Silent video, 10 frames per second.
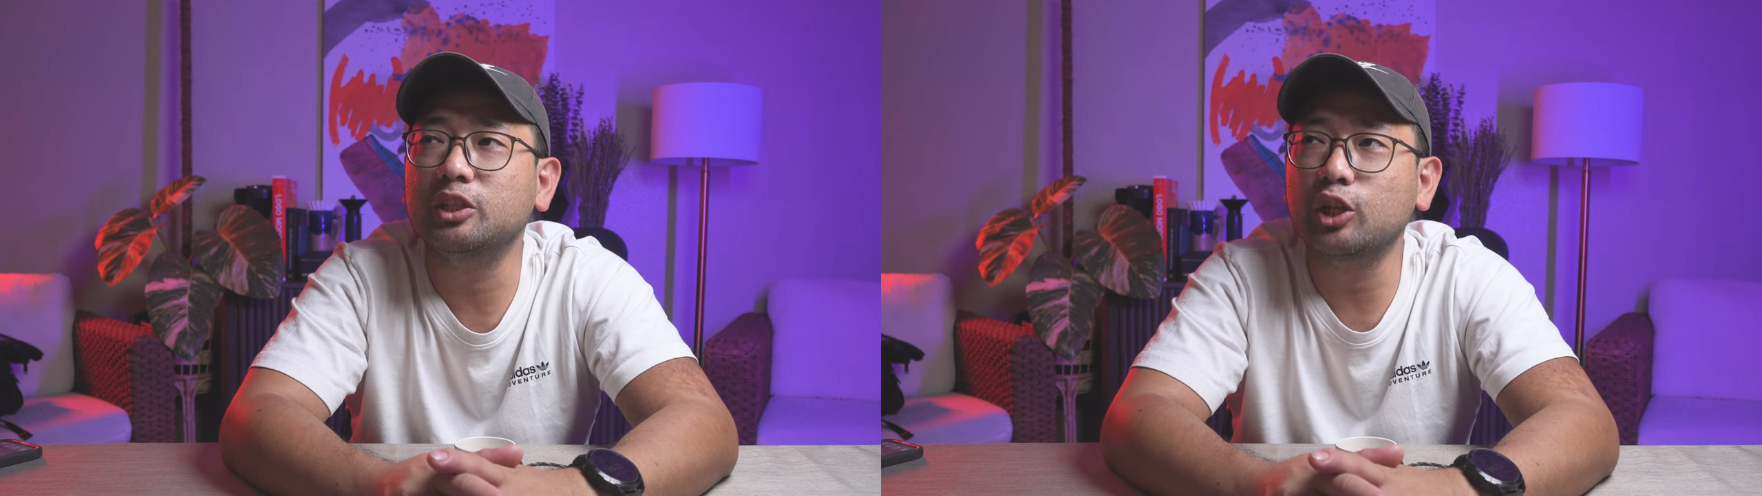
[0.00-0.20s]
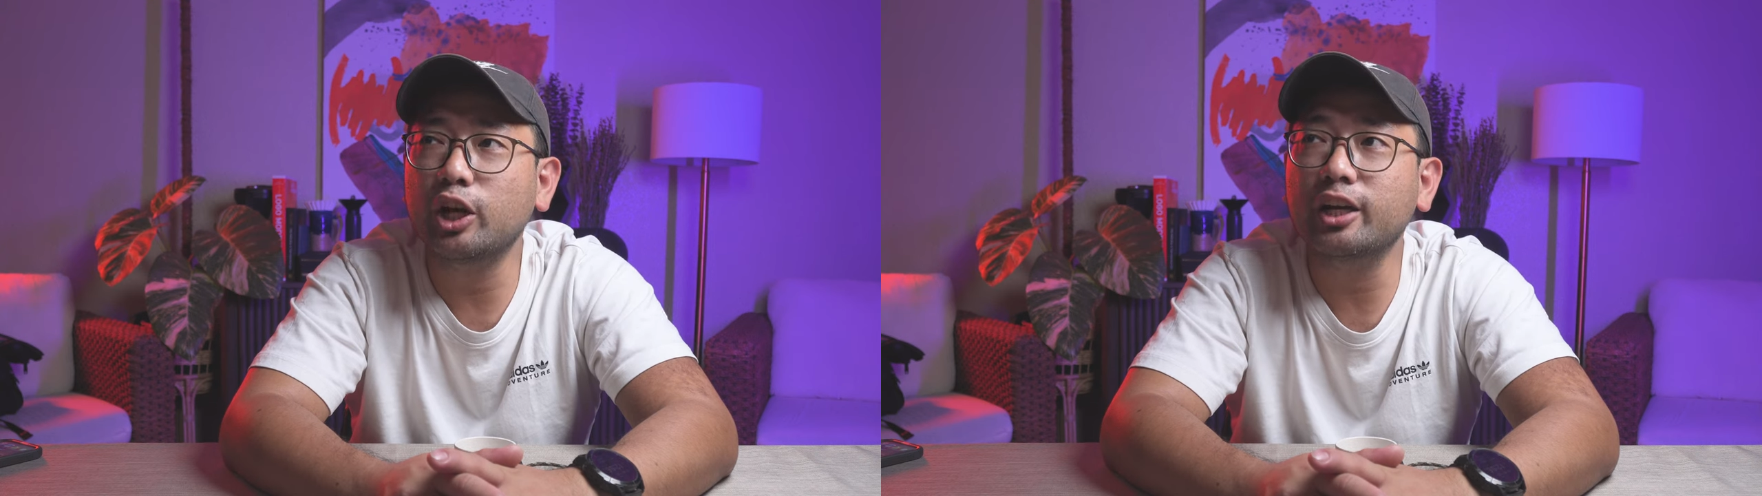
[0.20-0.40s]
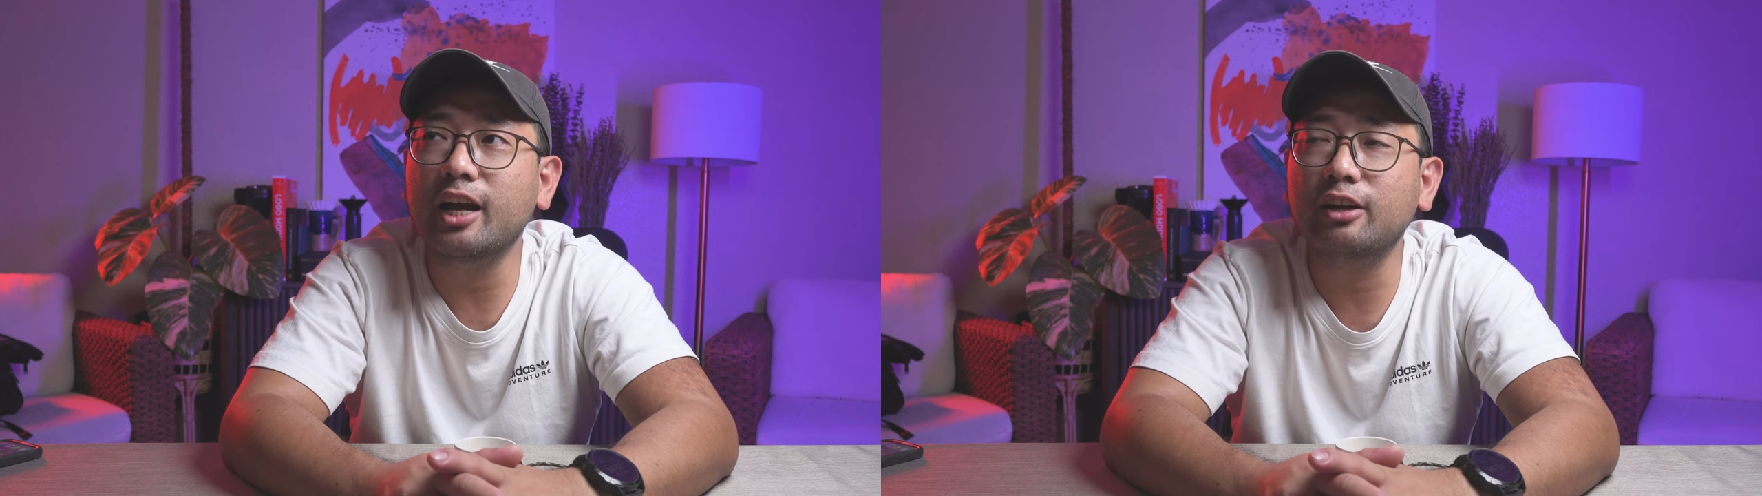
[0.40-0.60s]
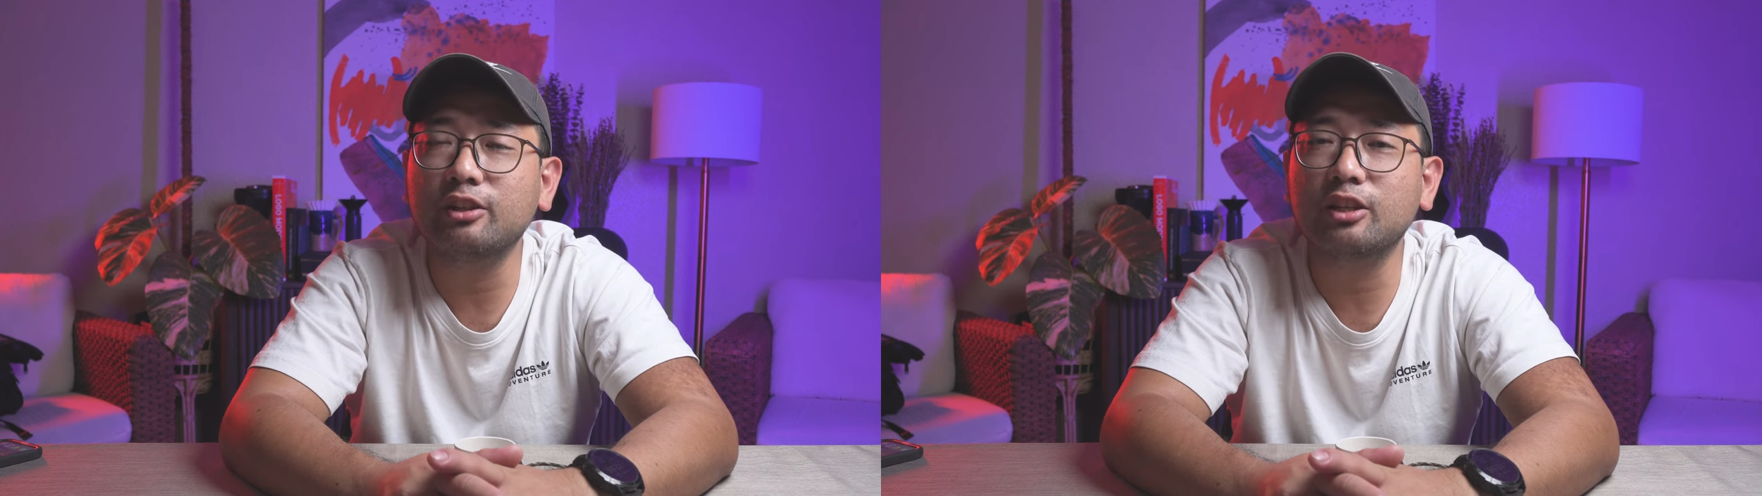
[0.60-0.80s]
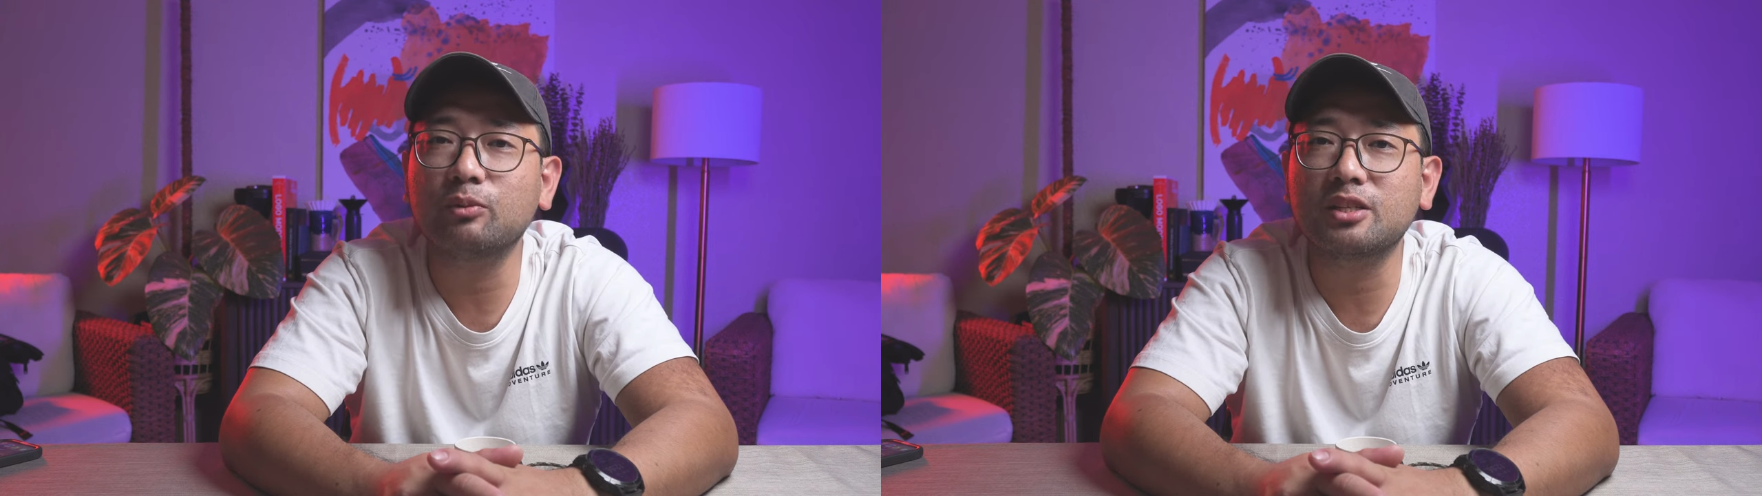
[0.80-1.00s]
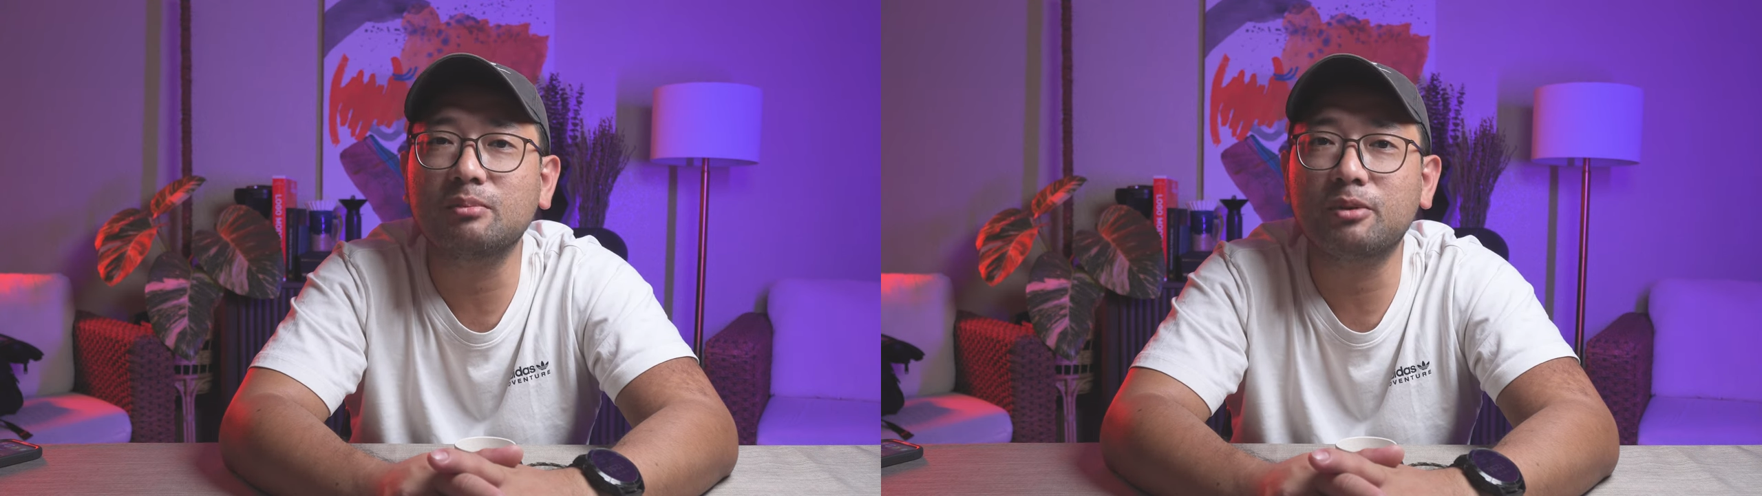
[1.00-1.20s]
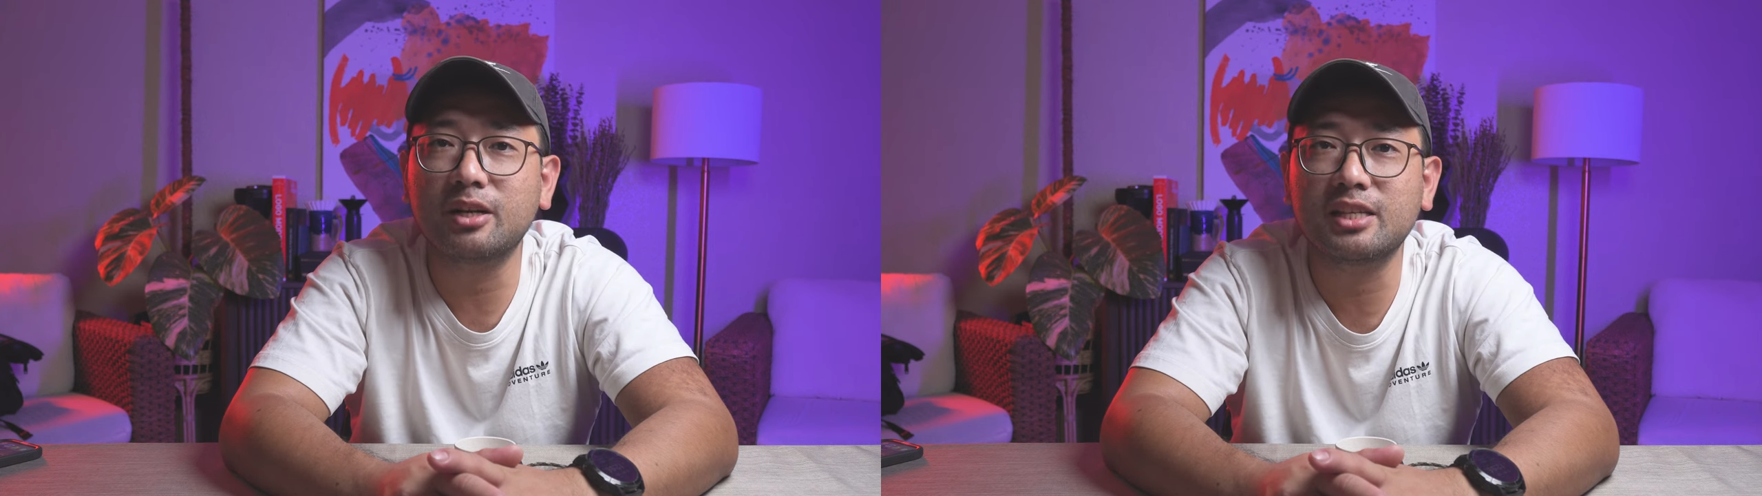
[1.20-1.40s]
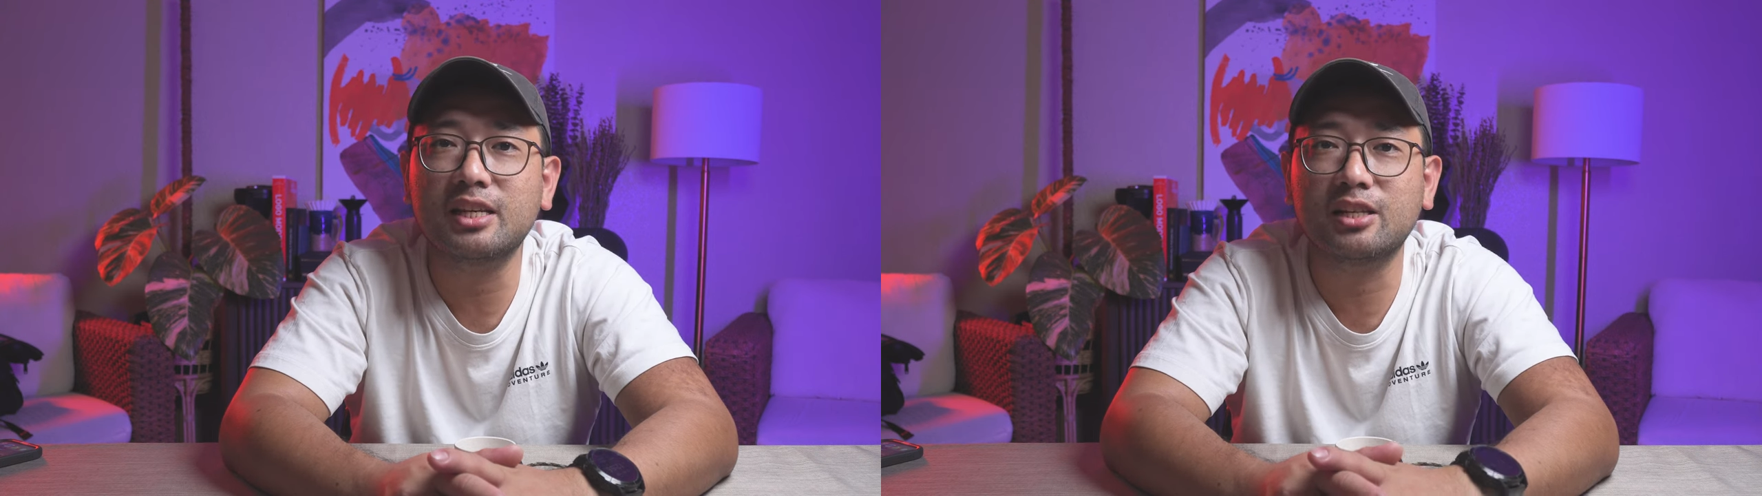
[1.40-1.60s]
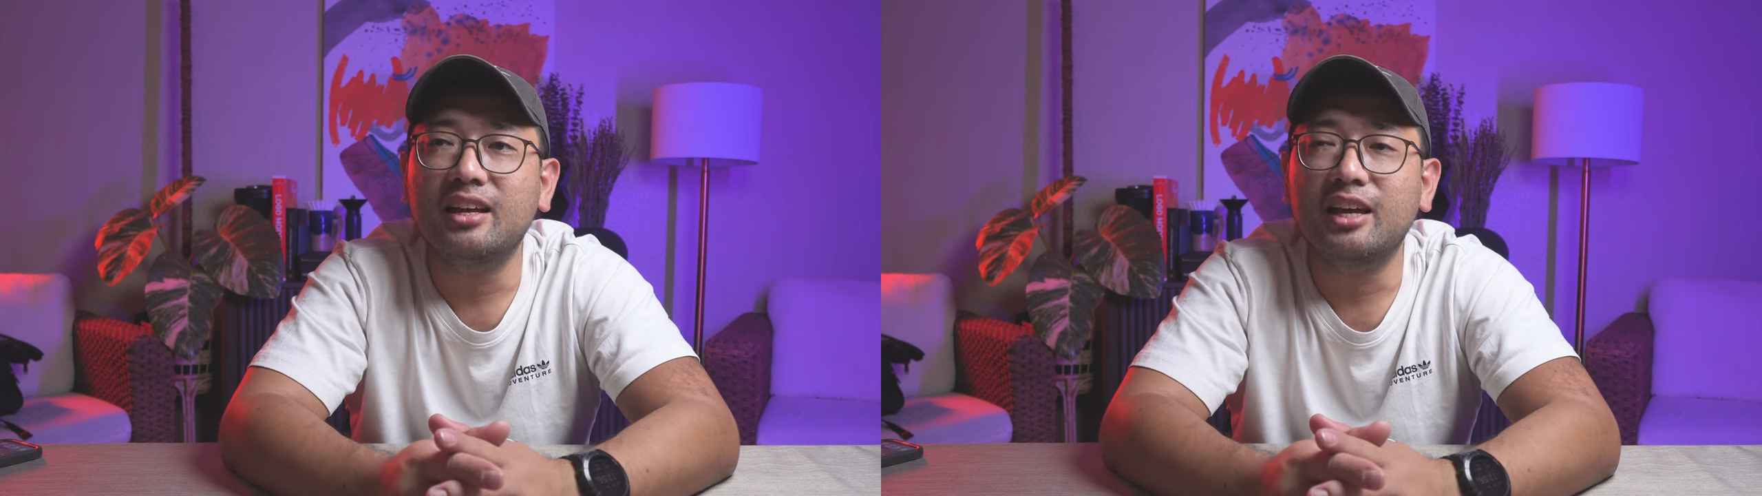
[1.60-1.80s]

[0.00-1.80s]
it turned out it was a Brazil.